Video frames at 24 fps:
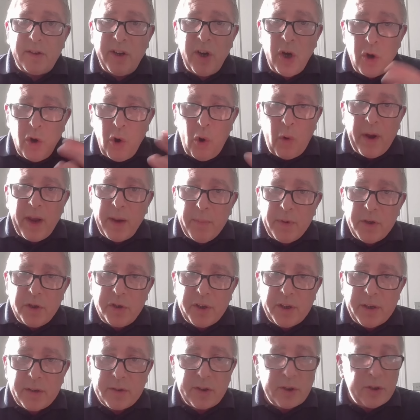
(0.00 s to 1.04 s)
You log
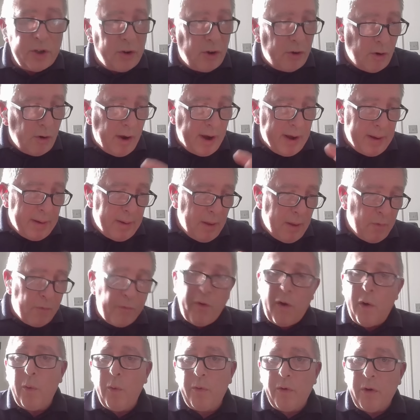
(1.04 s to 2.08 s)
images, you create a
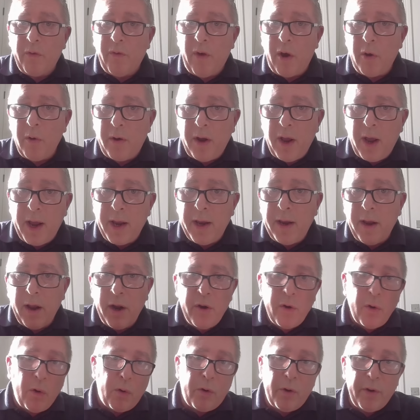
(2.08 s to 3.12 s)
folder of okay
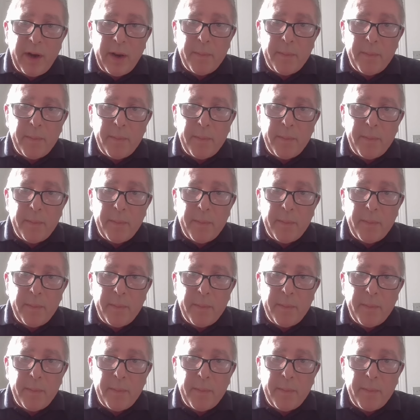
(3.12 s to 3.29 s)
and not good